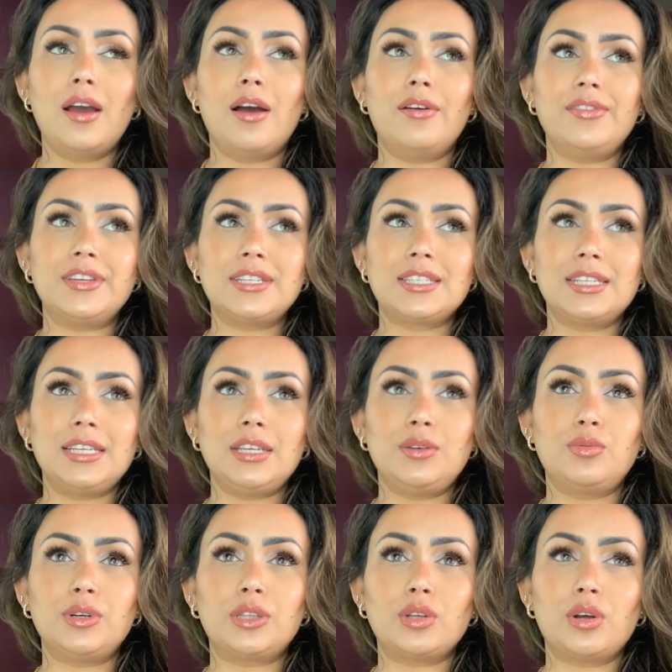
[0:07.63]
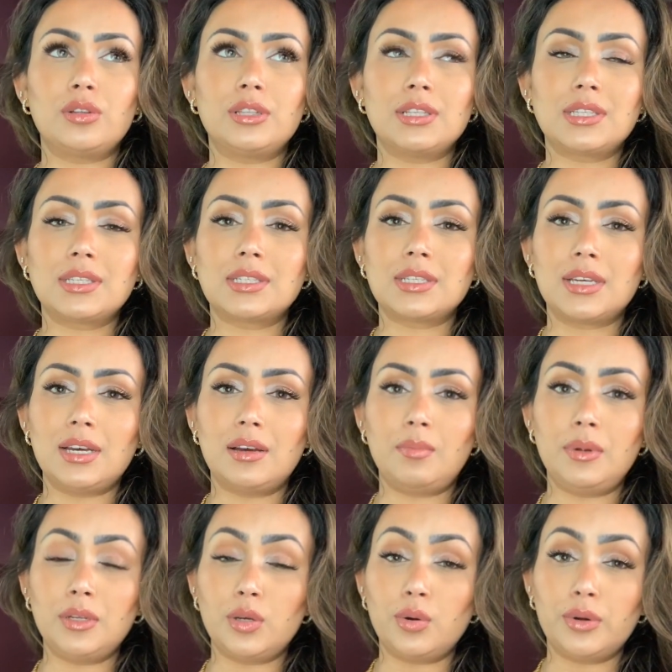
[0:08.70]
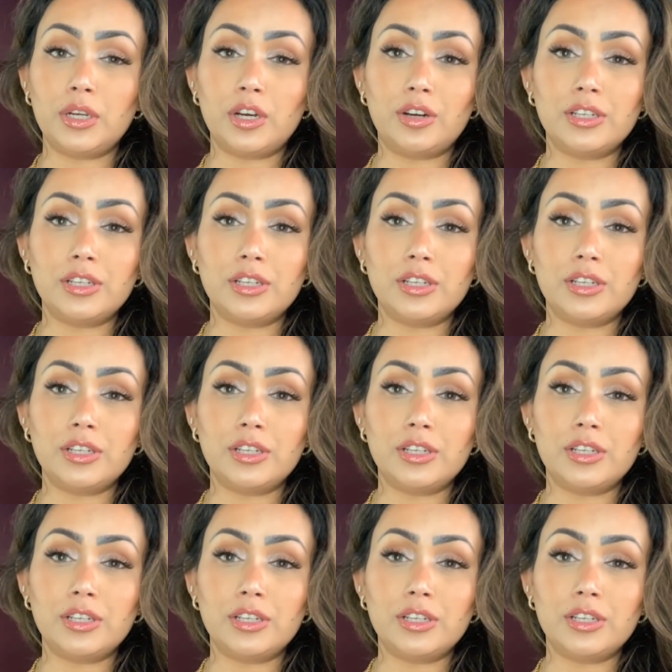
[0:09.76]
Obviously with all this been going